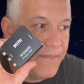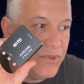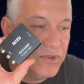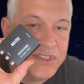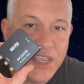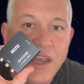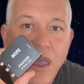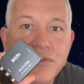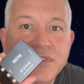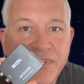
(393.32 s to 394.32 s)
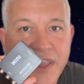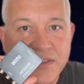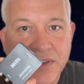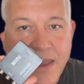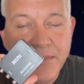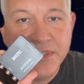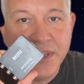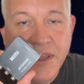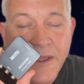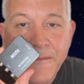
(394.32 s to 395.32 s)
You'll see loads of these on
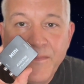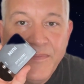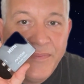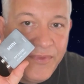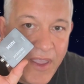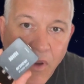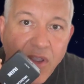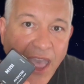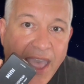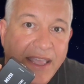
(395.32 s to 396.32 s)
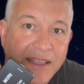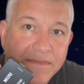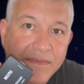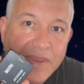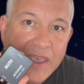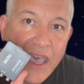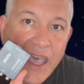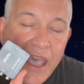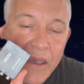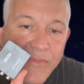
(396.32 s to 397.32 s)
Amazon. They're okay.
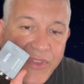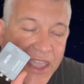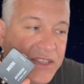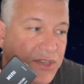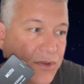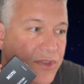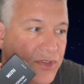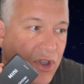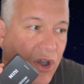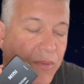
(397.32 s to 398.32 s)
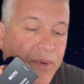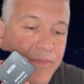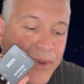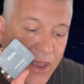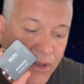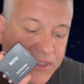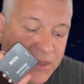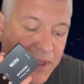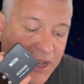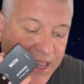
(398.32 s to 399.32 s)
They do the job, but
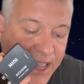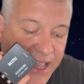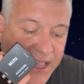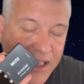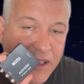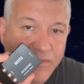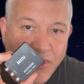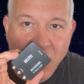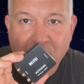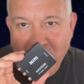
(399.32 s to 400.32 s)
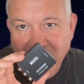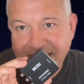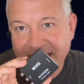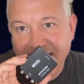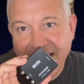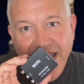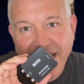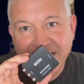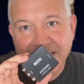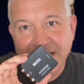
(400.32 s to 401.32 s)
ultimately the quality
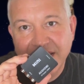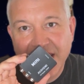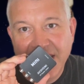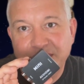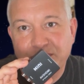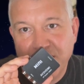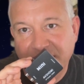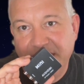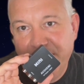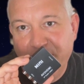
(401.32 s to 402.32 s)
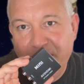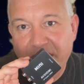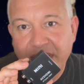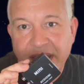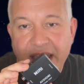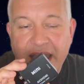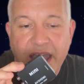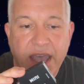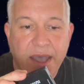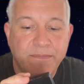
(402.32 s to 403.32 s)
is pretty poor.
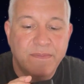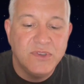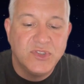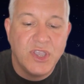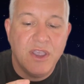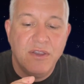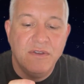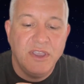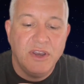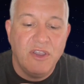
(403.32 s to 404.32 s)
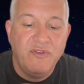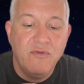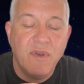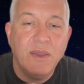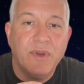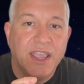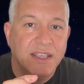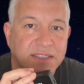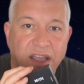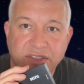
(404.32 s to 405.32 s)
So, if you really want to
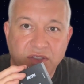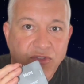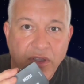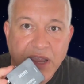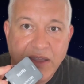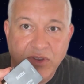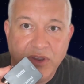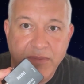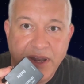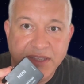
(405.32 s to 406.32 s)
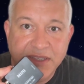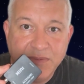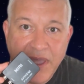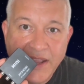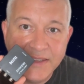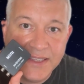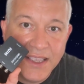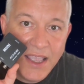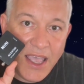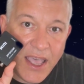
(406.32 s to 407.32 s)
get started and you don't have a lot of money to spend,
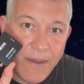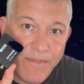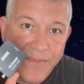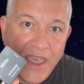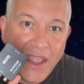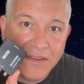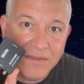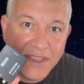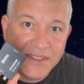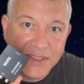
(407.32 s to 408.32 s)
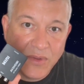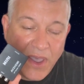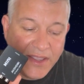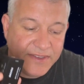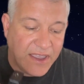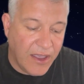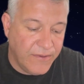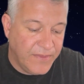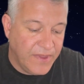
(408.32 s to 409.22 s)
then this is the way to go.